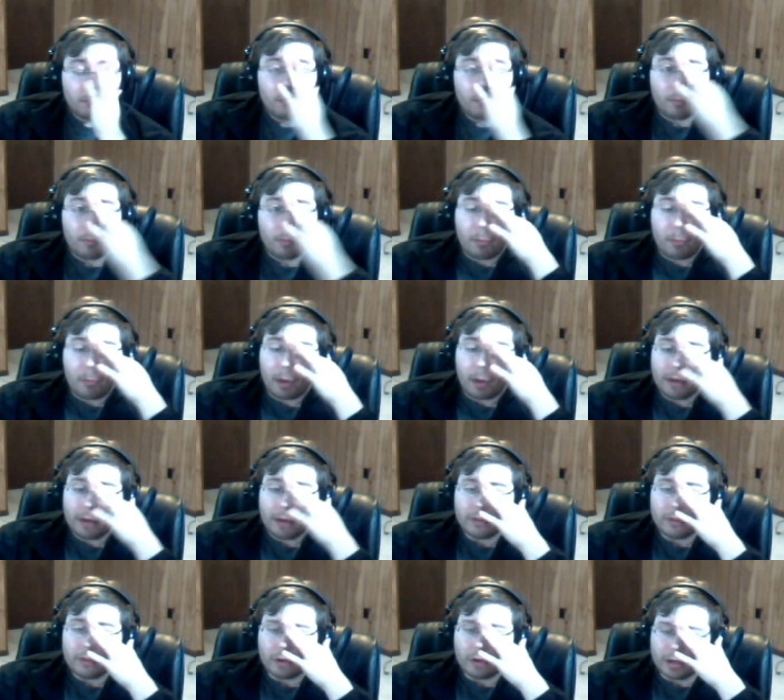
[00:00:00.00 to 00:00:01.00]
But
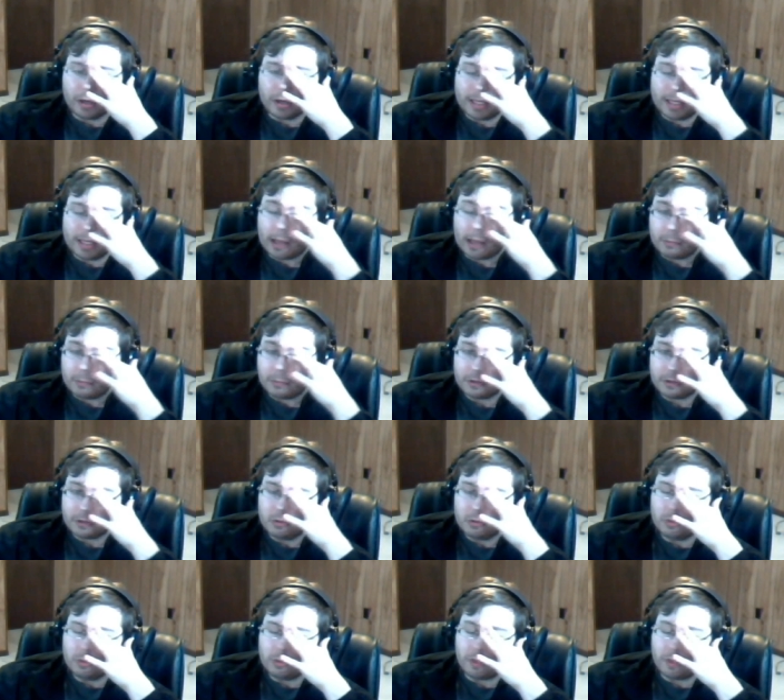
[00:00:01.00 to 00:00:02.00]
there are DMs who
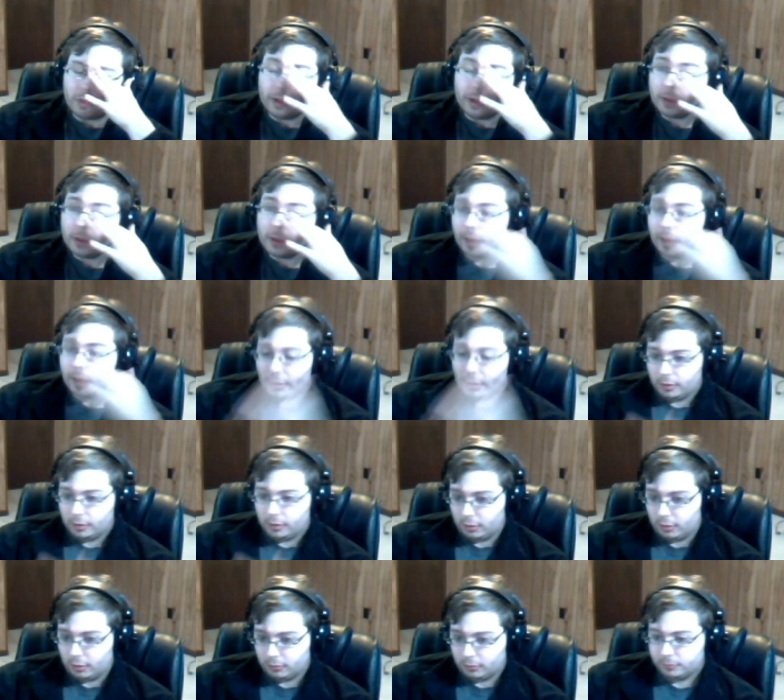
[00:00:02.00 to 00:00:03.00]
think that,
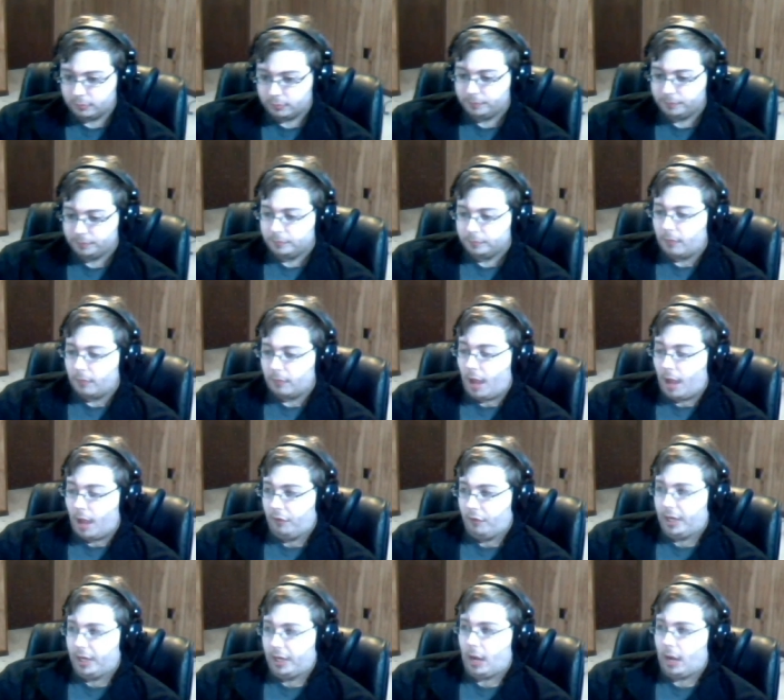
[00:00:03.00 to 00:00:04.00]
every
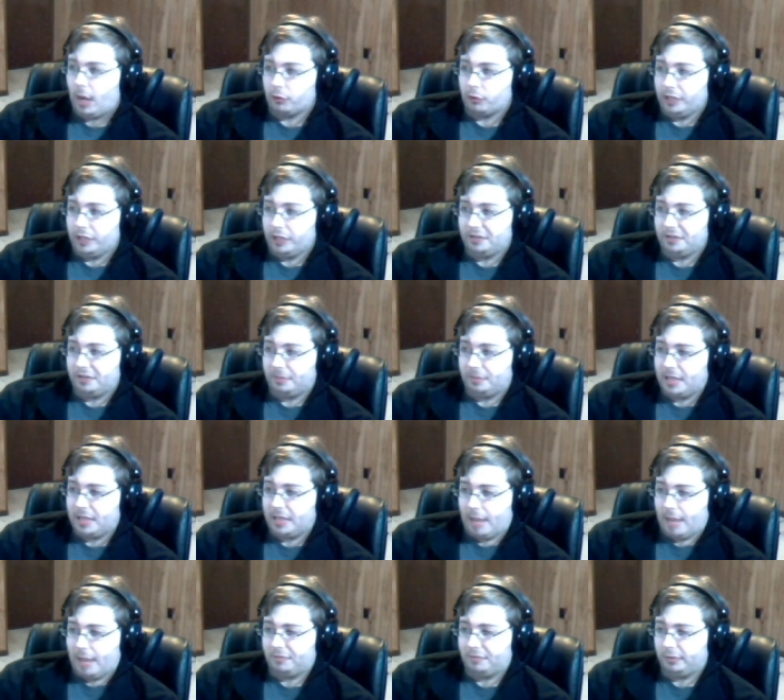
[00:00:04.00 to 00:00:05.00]
encounter needs to be
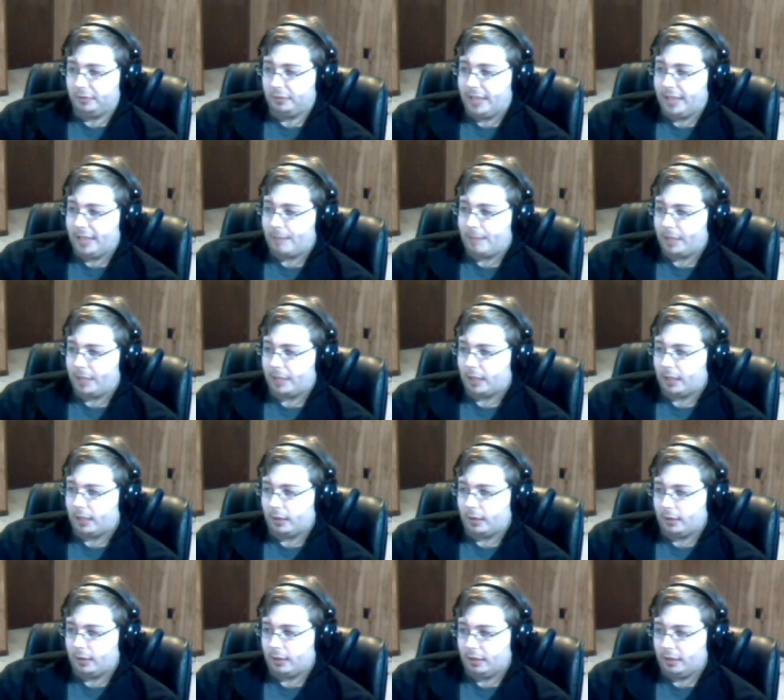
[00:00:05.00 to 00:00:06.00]
absolutely epic
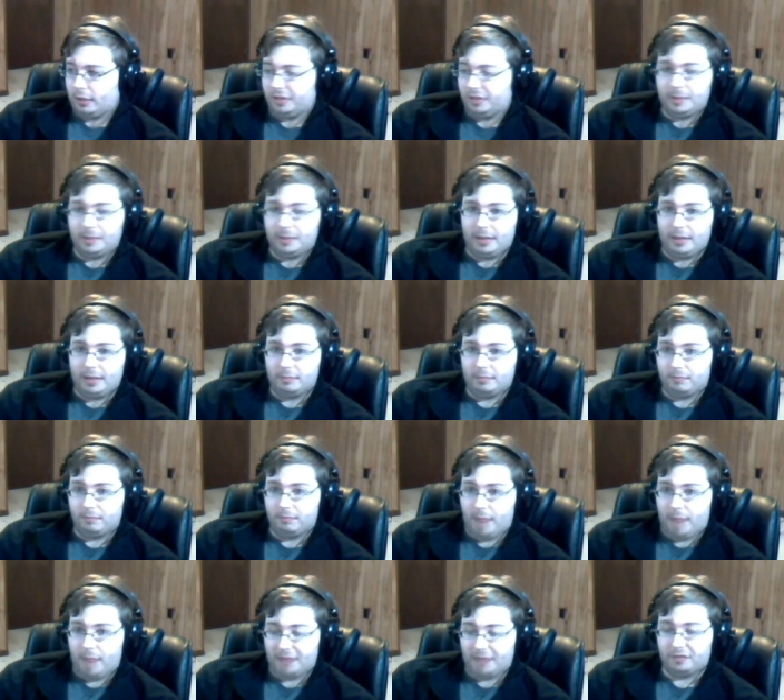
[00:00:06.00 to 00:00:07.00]
and needs to be a
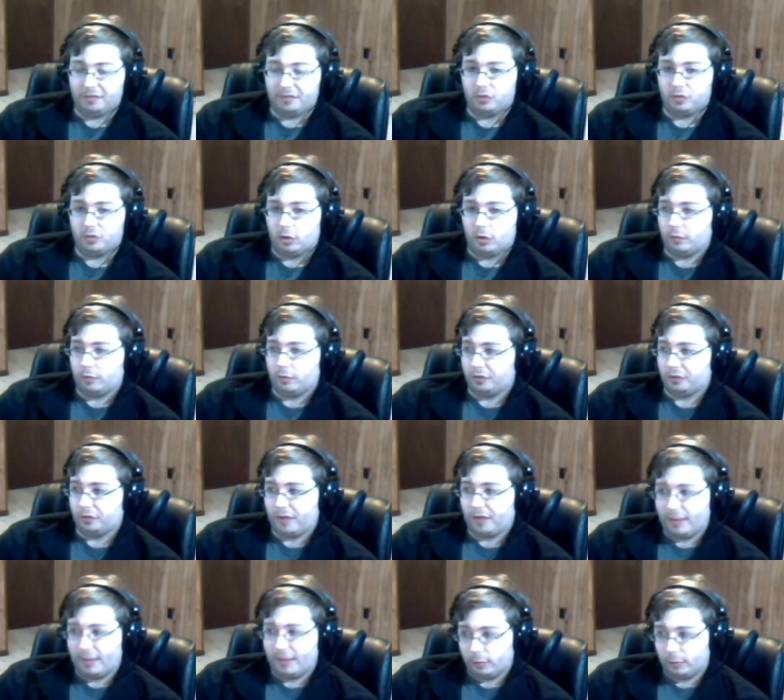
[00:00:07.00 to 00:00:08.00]
massive struggle for survival.